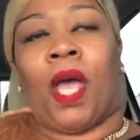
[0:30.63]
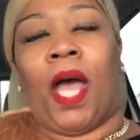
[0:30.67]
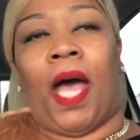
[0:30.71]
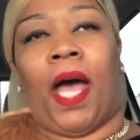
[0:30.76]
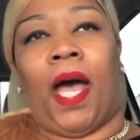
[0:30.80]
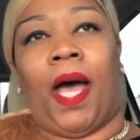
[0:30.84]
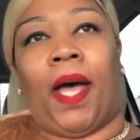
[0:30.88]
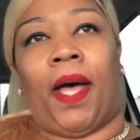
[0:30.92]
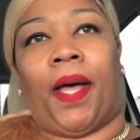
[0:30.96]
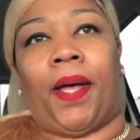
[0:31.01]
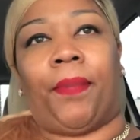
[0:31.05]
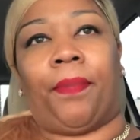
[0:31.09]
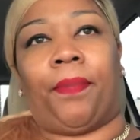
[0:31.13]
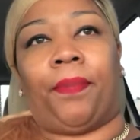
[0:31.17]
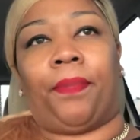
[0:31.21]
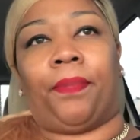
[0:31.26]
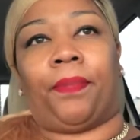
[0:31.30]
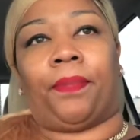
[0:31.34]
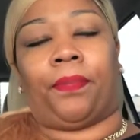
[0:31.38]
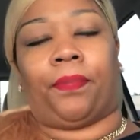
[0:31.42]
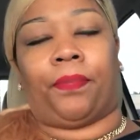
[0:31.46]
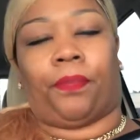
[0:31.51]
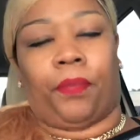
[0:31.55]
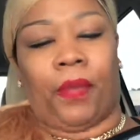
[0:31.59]

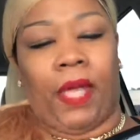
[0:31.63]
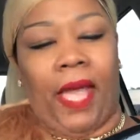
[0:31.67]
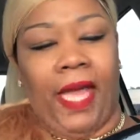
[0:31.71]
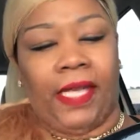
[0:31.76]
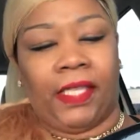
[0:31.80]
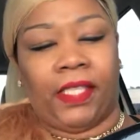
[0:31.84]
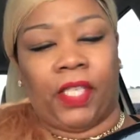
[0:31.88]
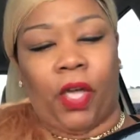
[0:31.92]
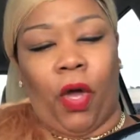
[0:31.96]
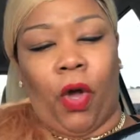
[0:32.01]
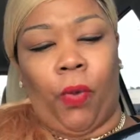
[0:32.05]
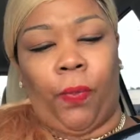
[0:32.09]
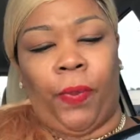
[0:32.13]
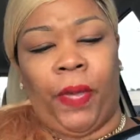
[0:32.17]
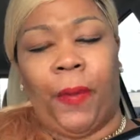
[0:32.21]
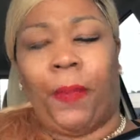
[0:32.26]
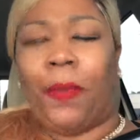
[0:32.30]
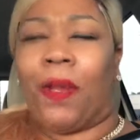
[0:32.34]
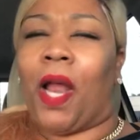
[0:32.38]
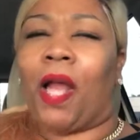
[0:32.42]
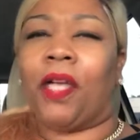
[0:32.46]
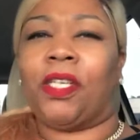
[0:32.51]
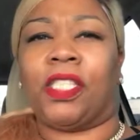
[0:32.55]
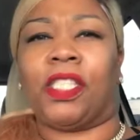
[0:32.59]
And so
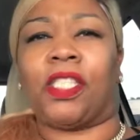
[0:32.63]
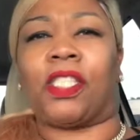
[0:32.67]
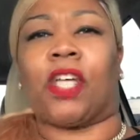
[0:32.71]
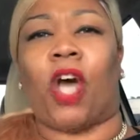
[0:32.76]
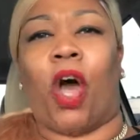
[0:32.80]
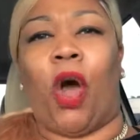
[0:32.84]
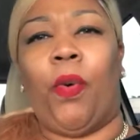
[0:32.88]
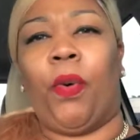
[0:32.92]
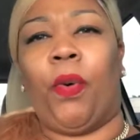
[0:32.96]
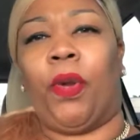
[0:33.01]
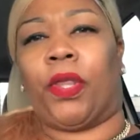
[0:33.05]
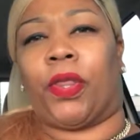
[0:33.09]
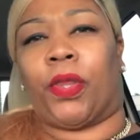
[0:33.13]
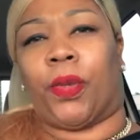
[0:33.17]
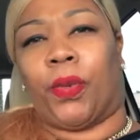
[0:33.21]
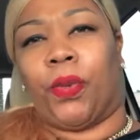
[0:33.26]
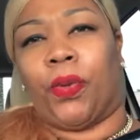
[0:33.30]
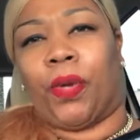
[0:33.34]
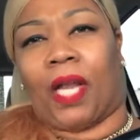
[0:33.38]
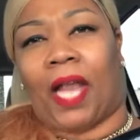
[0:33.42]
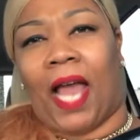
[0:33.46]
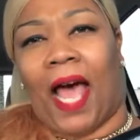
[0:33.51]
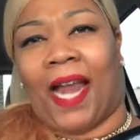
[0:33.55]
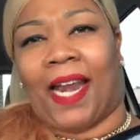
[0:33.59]
people are just going
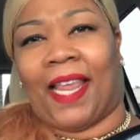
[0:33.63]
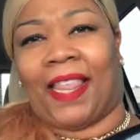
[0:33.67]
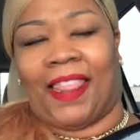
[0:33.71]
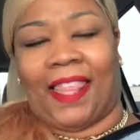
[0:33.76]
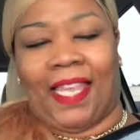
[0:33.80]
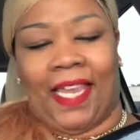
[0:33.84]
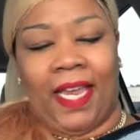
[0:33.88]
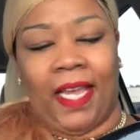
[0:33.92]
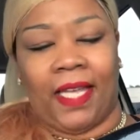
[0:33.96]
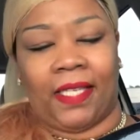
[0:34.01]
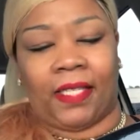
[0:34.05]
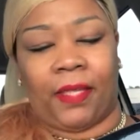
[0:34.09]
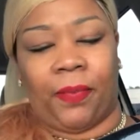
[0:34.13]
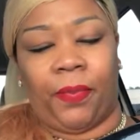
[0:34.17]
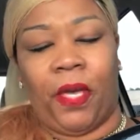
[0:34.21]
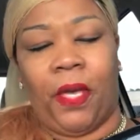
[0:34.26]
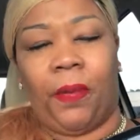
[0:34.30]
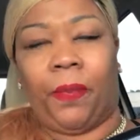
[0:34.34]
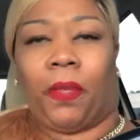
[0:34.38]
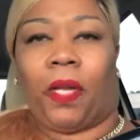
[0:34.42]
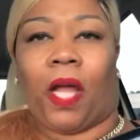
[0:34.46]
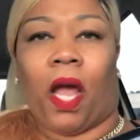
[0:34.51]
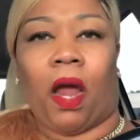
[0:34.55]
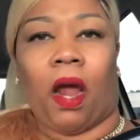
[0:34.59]
through a lot of things and
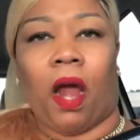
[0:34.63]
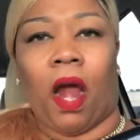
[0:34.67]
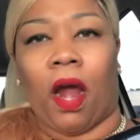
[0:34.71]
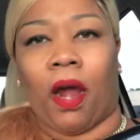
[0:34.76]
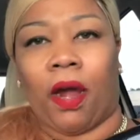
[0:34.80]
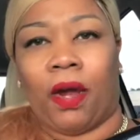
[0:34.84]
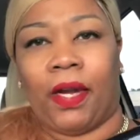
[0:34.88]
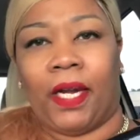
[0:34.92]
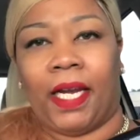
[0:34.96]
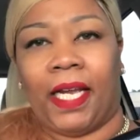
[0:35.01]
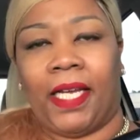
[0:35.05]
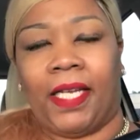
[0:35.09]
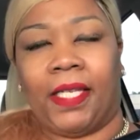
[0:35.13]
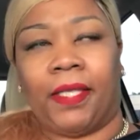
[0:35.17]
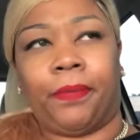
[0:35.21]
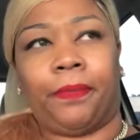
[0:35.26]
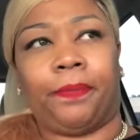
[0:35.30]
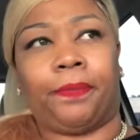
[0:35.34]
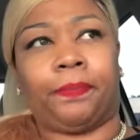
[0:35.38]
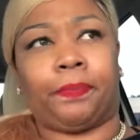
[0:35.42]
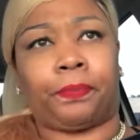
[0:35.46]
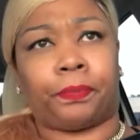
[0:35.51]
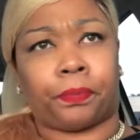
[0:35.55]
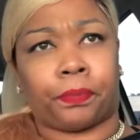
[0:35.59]
people are hurting.
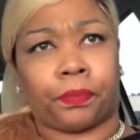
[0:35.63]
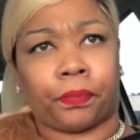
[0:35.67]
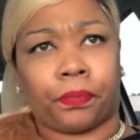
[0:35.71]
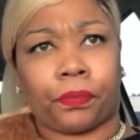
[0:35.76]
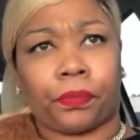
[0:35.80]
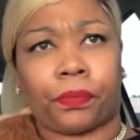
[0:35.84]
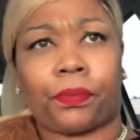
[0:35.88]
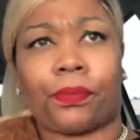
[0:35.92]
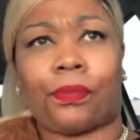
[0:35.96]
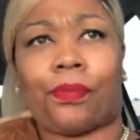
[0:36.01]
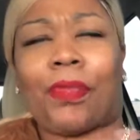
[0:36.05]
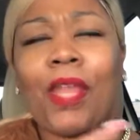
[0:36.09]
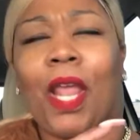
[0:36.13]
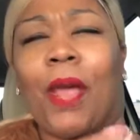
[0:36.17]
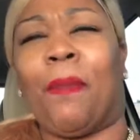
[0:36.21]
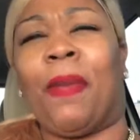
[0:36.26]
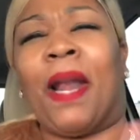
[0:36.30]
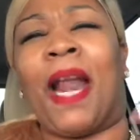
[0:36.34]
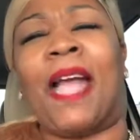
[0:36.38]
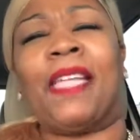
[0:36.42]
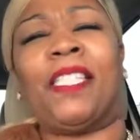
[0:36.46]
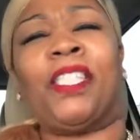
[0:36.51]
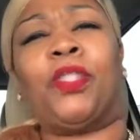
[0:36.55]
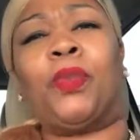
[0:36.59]

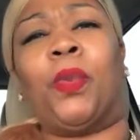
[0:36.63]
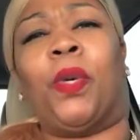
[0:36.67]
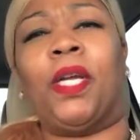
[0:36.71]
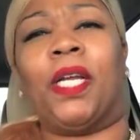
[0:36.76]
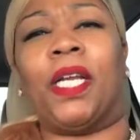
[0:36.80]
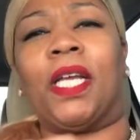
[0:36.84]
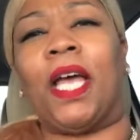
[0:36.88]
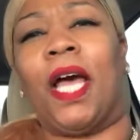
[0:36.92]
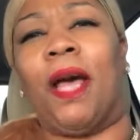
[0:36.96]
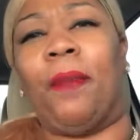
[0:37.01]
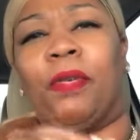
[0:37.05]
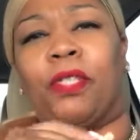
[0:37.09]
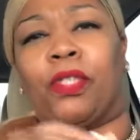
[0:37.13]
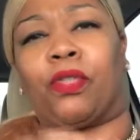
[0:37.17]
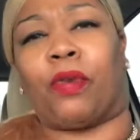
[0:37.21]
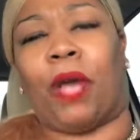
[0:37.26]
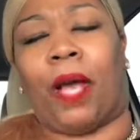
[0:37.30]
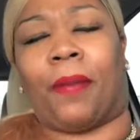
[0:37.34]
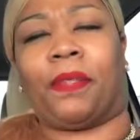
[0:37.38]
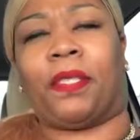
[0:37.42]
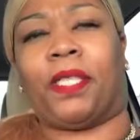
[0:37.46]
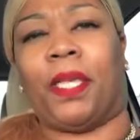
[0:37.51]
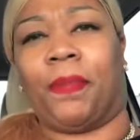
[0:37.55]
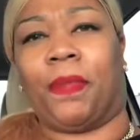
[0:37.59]
But I just want to come and
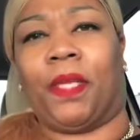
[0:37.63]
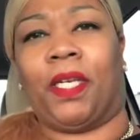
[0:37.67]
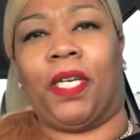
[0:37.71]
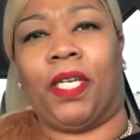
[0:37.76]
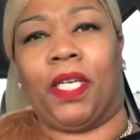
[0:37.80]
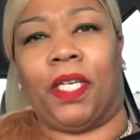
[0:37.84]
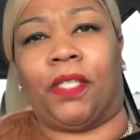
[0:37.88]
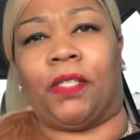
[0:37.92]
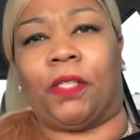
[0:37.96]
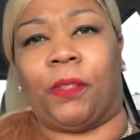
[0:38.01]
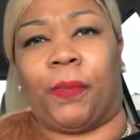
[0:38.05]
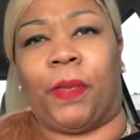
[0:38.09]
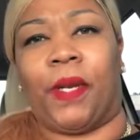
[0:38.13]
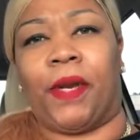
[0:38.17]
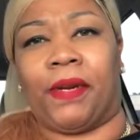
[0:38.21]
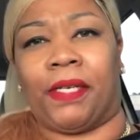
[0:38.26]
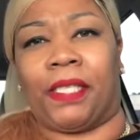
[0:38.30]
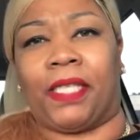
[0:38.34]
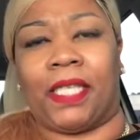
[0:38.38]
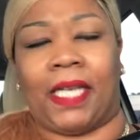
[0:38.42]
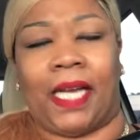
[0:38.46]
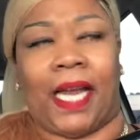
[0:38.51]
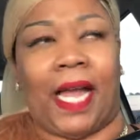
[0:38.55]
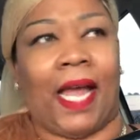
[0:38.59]
drop something in your
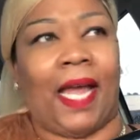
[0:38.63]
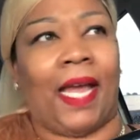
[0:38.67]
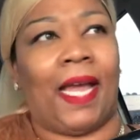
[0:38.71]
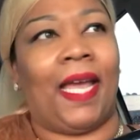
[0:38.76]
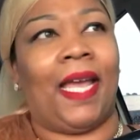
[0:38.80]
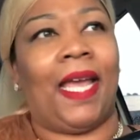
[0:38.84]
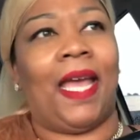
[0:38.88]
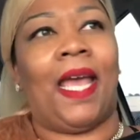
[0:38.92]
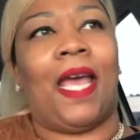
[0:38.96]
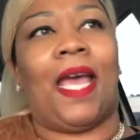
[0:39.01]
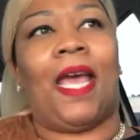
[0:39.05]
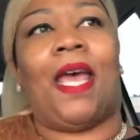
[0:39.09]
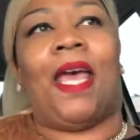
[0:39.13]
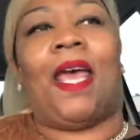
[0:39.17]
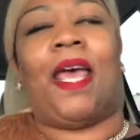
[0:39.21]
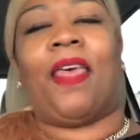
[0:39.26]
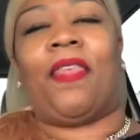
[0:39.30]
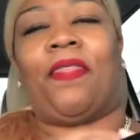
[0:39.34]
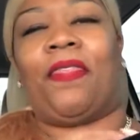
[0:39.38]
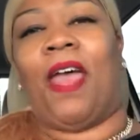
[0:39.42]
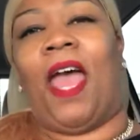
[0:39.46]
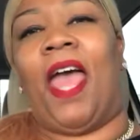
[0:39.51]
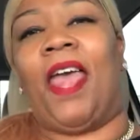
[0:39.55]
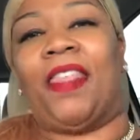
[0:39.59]
spirit today.
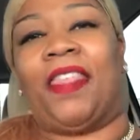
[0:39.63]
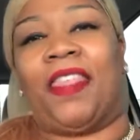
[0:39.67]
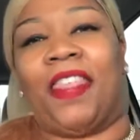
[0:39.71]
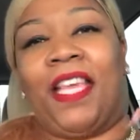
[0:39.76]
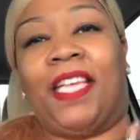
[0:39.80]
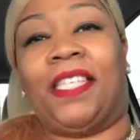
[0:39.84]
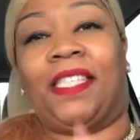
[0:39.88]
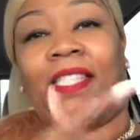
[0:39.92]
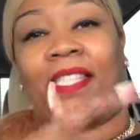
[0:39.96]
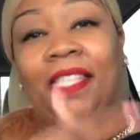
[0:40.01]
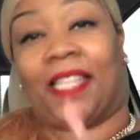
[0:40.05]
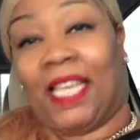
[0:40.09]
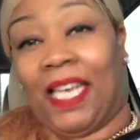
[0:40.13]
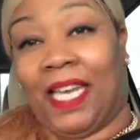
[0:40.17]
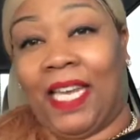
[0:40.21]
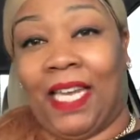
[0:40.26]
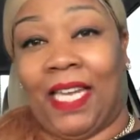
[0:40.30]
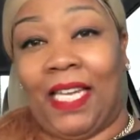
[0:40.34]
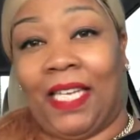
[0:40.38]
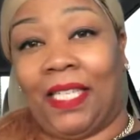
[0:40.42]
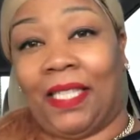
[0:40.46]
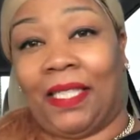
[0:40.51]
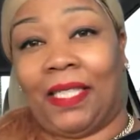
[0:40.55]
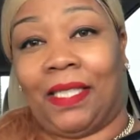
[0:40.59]
That this
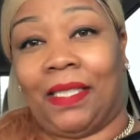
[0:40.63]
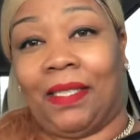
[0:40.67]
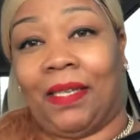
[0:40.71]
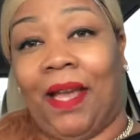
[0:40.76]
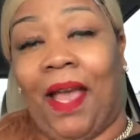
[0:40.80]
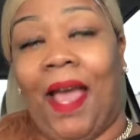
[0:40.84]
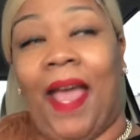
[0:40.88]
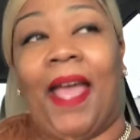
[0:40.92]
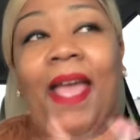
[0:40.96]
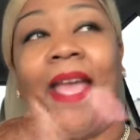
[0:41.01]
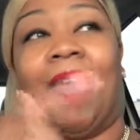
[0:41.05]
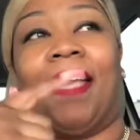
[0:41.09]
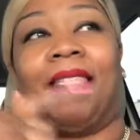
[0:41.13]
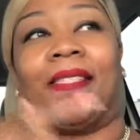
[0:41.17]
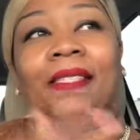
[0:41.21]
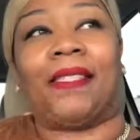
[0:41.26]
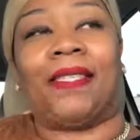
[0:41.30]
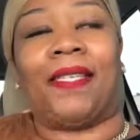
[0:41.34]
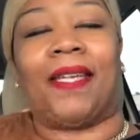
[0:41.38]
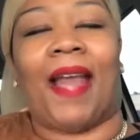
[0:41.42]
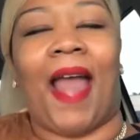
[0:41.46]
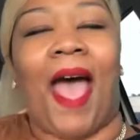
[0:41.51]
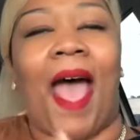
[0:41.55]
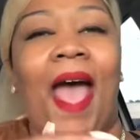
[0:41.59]
thing is
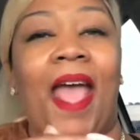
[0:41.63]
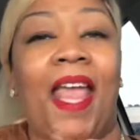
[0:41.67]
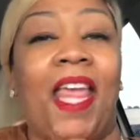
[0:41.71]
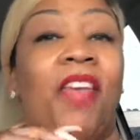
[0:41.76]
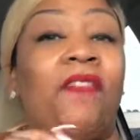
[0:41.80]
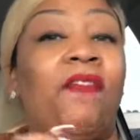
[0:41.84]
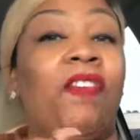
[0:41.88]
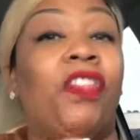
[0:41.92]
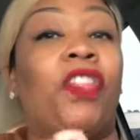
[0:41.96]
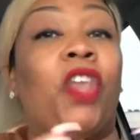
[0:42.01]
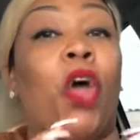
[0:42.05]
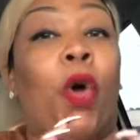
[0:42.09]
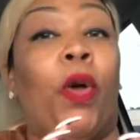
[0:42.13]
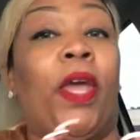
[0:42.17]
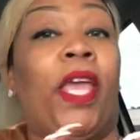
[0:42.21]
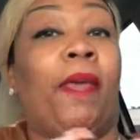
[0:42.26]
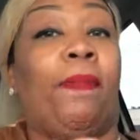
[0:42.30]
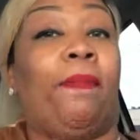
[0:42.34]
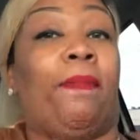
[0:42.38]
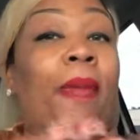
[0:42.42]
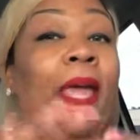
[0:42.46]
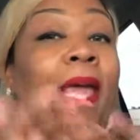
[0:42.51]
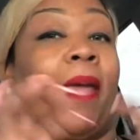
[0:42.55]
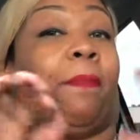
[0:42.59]
not, even though
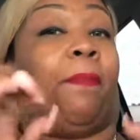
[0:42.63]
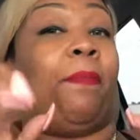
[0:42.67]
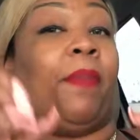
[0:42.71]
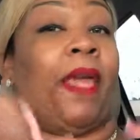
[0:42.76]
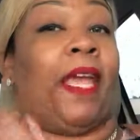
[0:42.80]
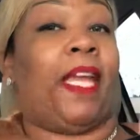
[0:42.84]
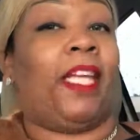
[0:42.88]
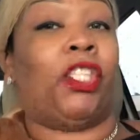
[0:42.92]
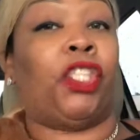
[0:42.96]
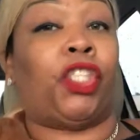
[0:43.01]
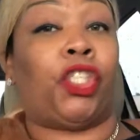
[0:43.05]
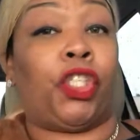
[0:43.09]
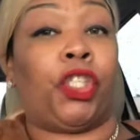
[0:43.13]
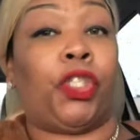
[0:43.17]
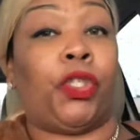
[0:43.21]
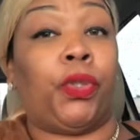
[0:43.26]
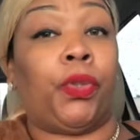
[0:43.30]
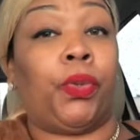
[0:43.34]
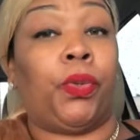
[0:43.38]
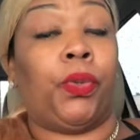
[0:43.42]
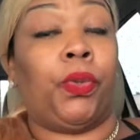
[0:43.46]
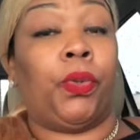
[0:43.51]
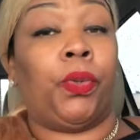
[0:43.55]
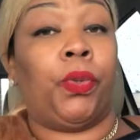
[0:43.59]
it may bend
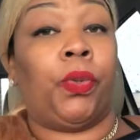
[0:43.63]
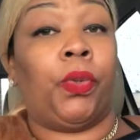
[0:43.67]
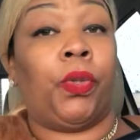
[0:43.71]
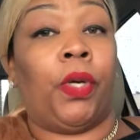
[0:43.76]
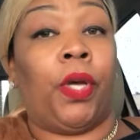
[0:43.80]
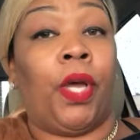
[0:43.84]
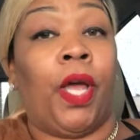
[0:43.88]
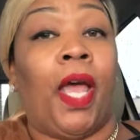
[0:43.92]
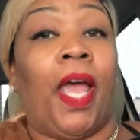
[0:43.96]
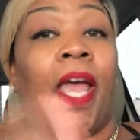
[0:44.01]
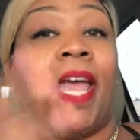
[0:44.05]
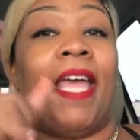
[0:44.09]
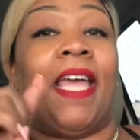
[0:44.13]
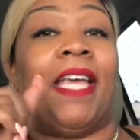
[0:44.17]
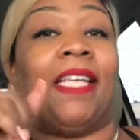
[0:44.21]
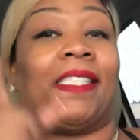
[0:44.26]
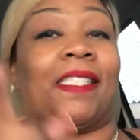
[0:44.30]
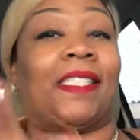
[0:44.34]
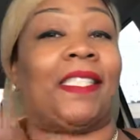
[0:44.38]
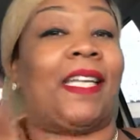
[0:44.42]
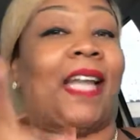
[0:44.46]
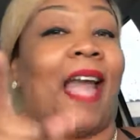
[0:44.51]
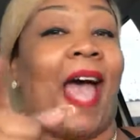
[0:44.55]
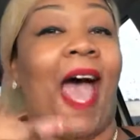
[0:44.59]
you,
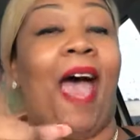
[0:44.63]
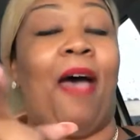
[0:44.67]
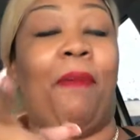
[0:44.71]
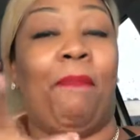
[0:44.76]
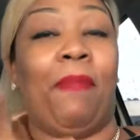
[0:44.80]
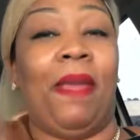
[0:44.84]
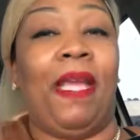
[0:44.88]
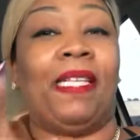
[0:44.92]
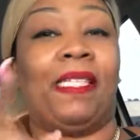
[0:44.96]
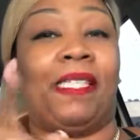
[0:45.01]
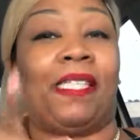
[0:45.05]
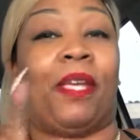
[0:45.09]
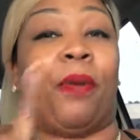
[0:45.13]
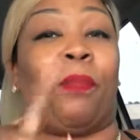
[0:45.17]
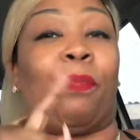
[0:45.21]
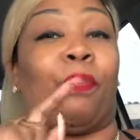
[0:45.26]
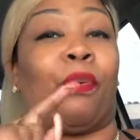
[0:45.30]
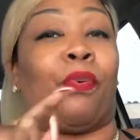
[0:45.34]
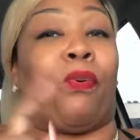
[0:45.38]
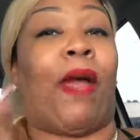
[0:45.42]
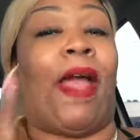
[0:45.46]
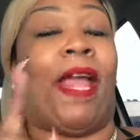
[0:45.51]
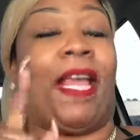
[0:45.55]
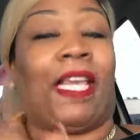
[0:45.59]
it's not meant to
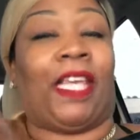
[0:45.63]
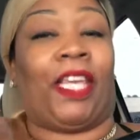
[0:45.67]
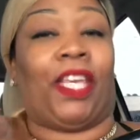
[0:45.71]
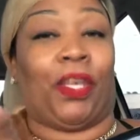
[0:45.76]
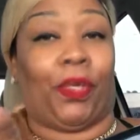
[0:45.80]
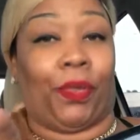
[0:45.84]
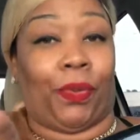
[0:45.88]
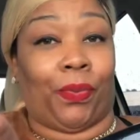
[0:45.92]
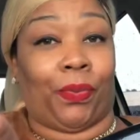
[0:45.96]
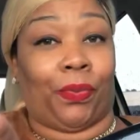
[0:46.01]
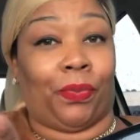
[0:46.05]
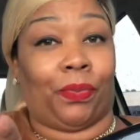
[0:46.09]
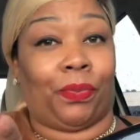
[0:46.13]
break you.